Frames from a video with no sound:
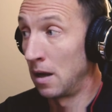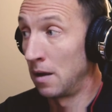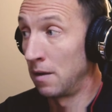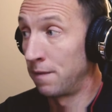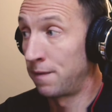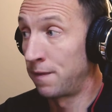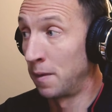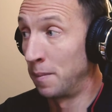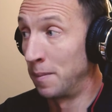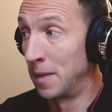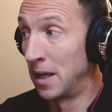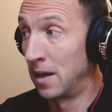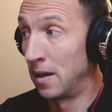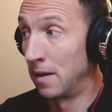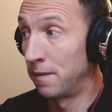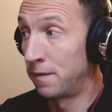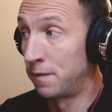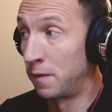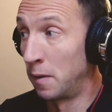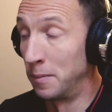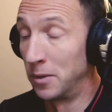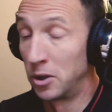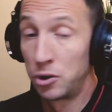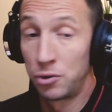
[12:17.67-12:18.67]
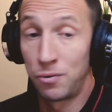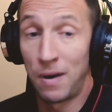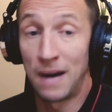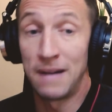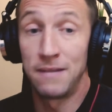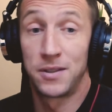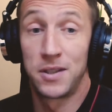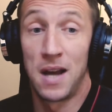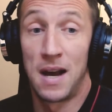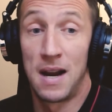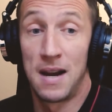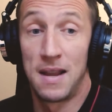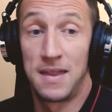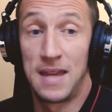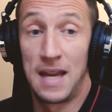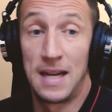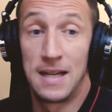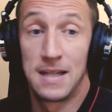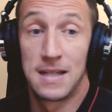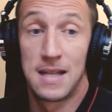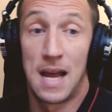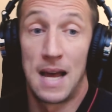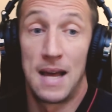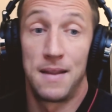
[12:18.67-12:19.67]
From a strength side of
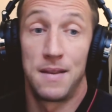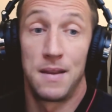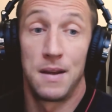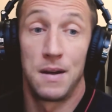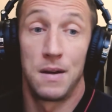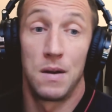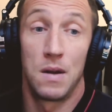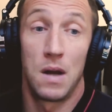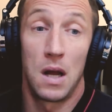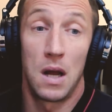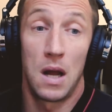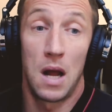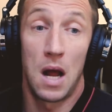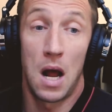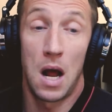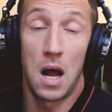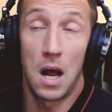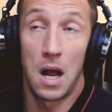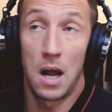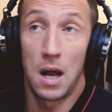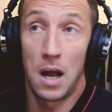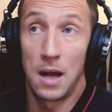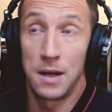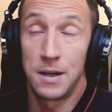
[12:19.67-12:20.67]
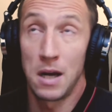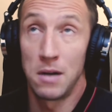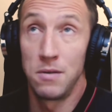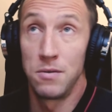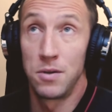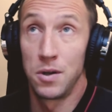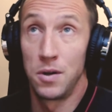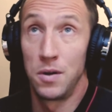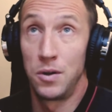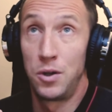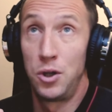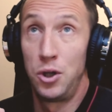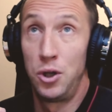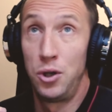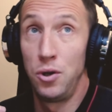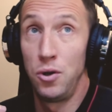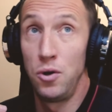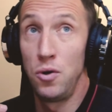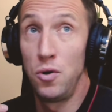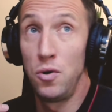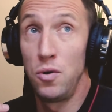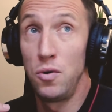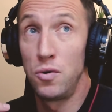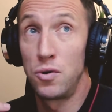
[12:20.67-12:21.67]
things, like I don't do a
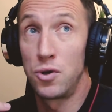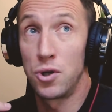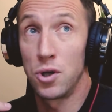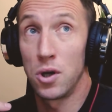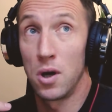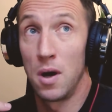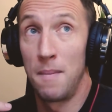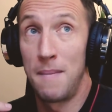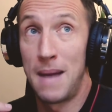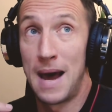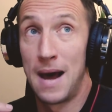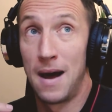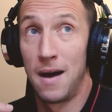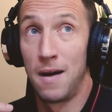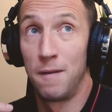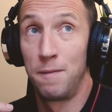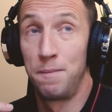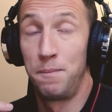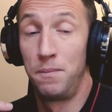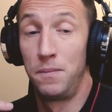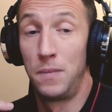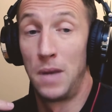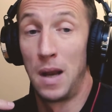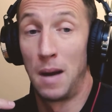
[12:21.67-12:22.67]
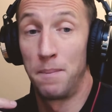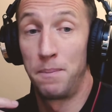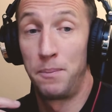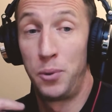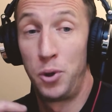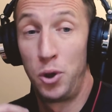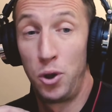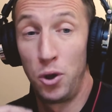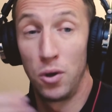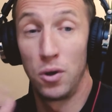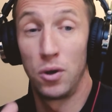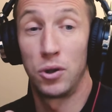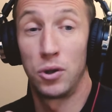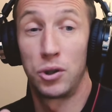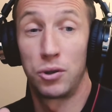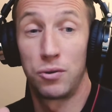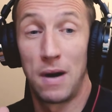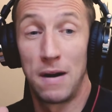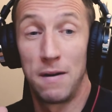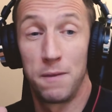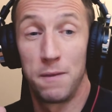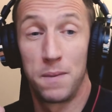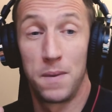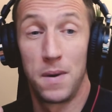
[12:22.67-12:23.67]
huge amount of pure
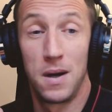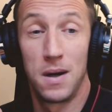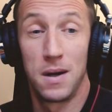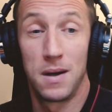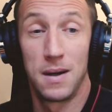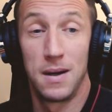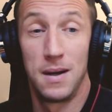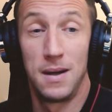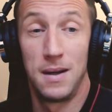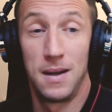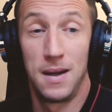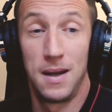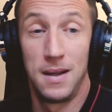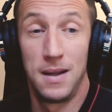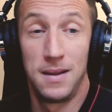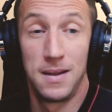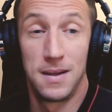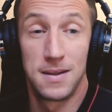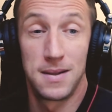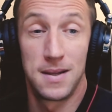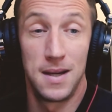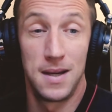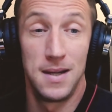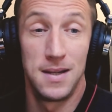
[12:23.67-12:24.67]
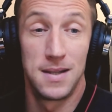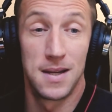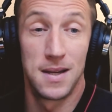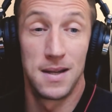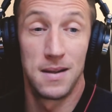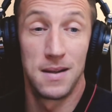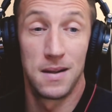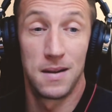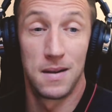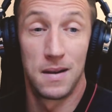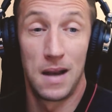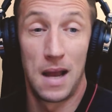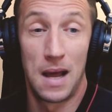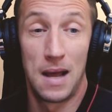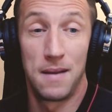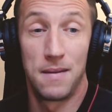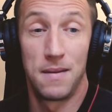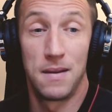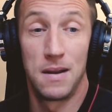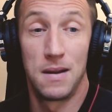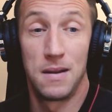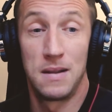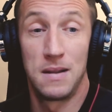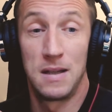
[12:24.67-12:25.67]
strength work in the season. Like
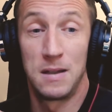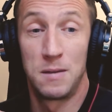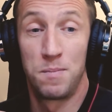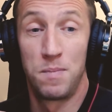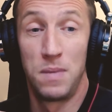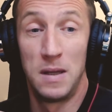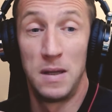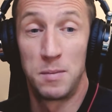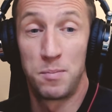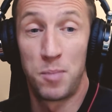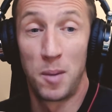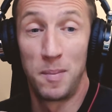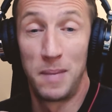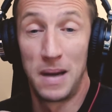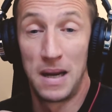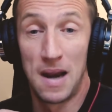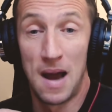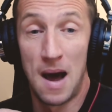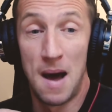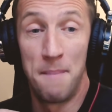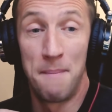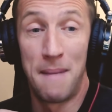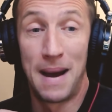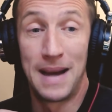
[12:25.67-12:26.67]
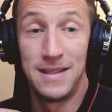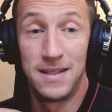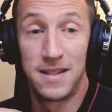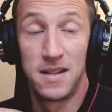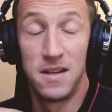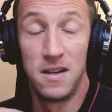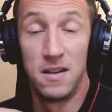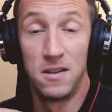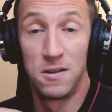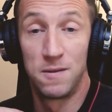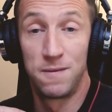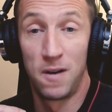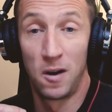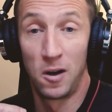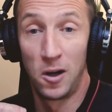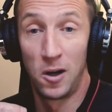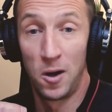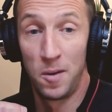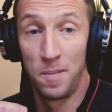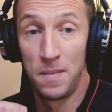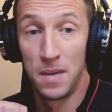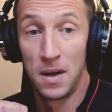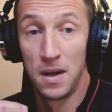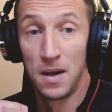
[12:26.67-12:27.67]
there's probably like a maintenance
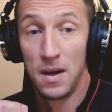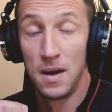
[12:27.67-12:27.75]
volume,